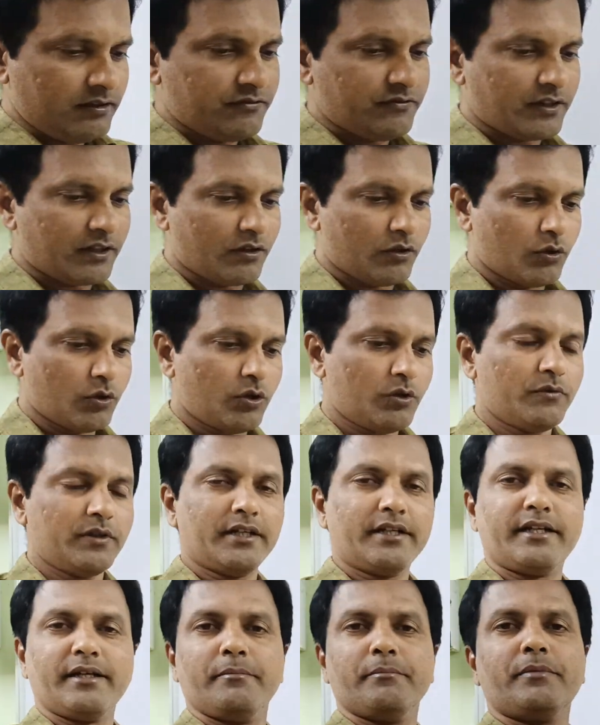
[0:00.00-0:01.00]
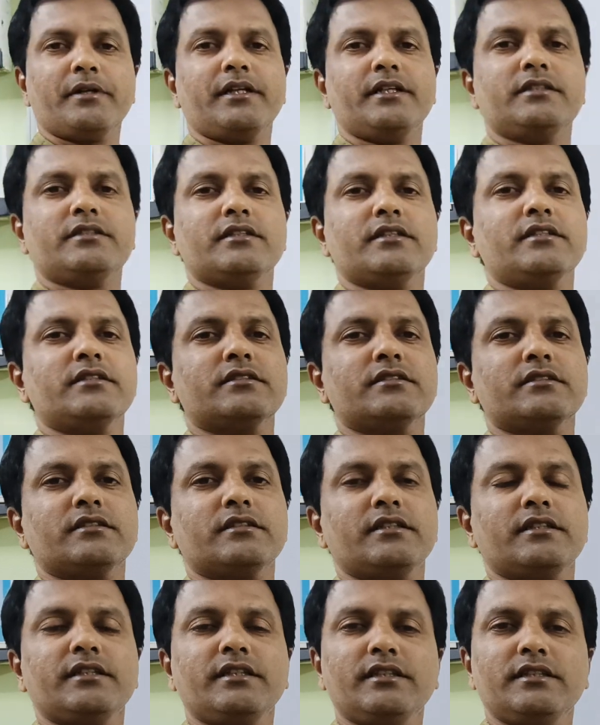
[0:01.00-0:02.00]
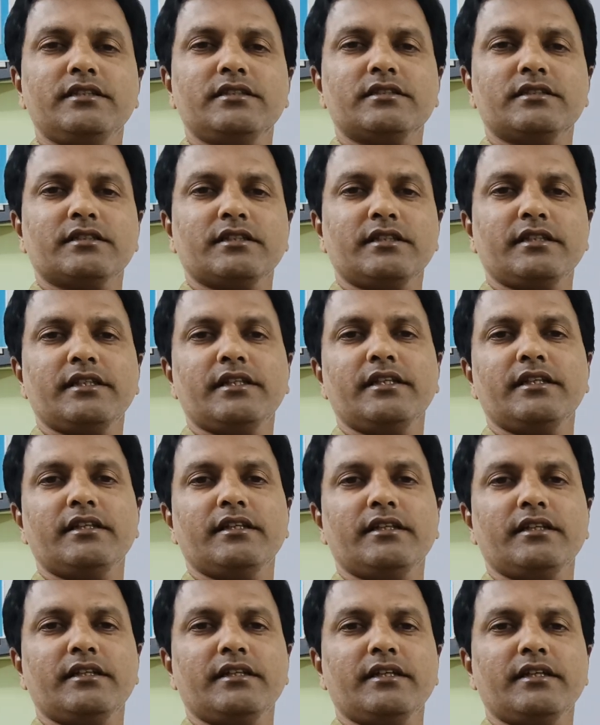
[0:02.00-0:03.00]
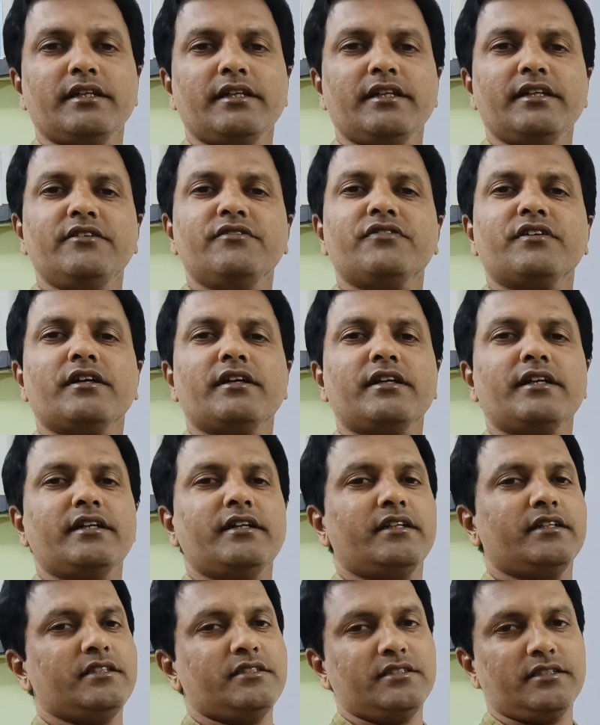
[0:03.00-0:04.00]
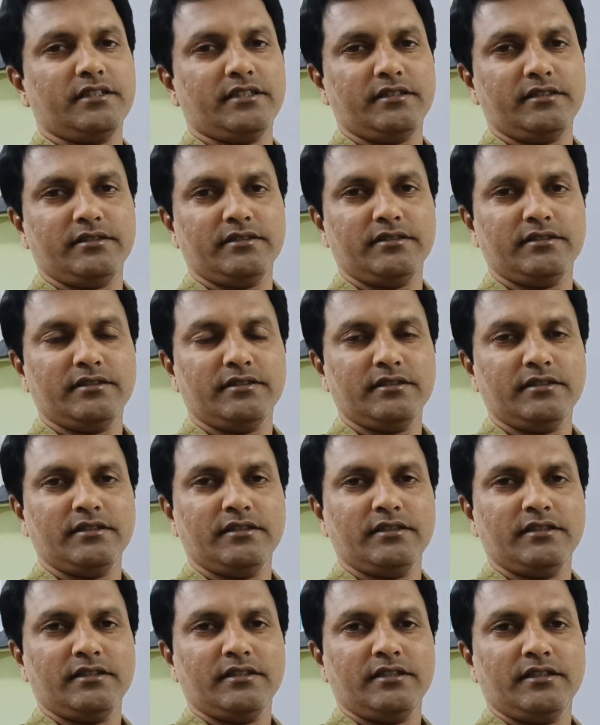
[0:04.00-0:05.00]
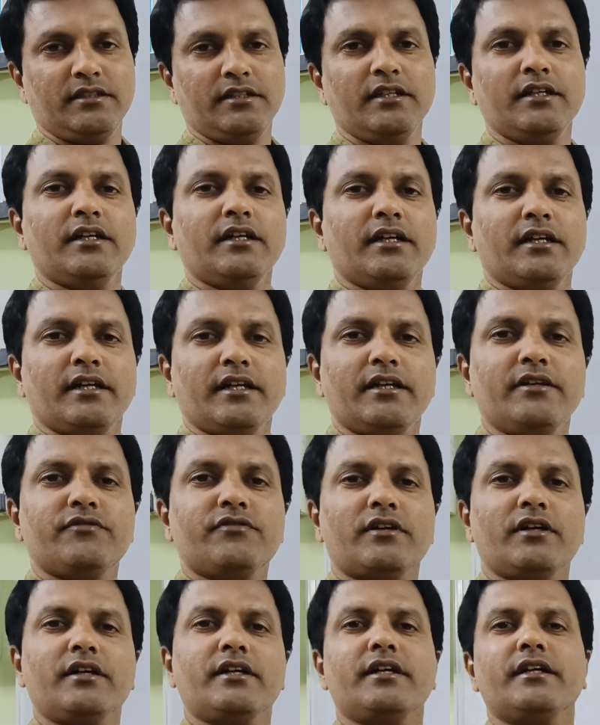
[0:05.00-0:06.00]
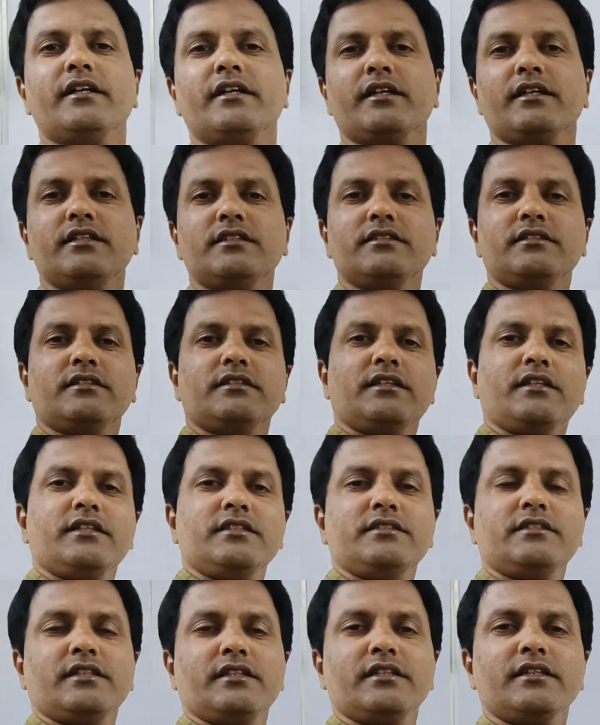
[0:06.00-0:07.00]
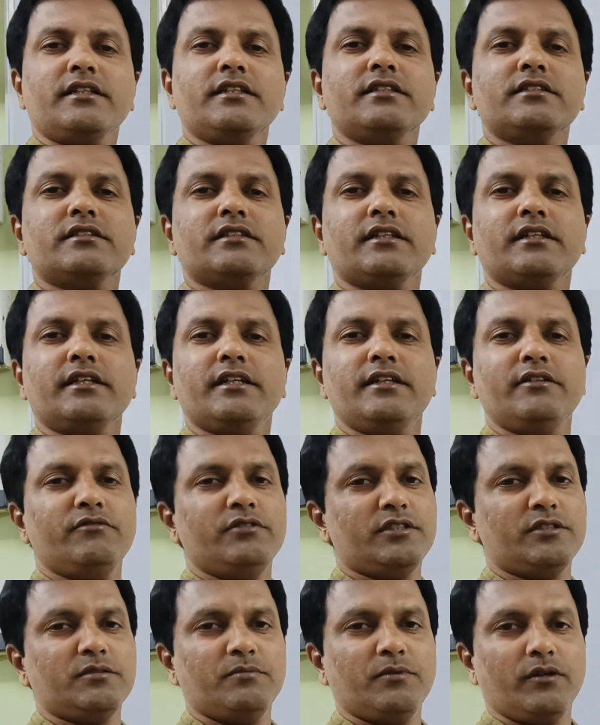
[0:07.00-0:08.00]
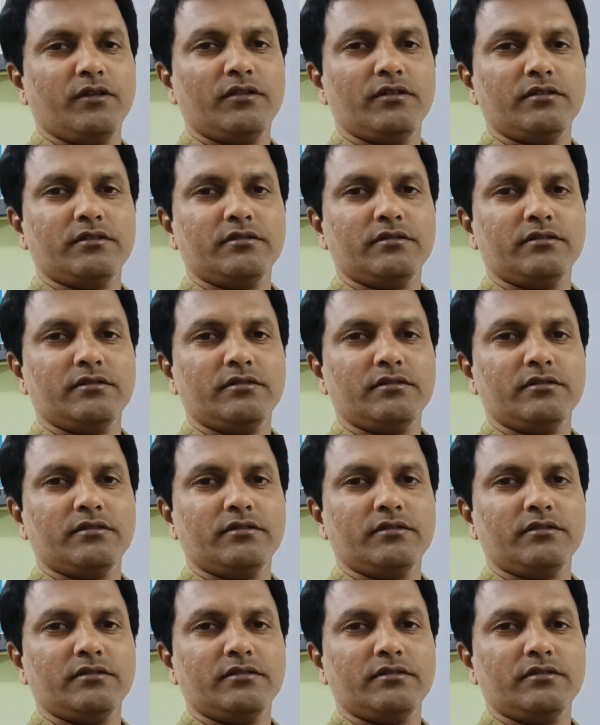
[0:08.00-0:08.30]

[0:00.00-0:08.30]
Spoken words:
for lower temperatures is in infrared region. Infrared is region is invisible,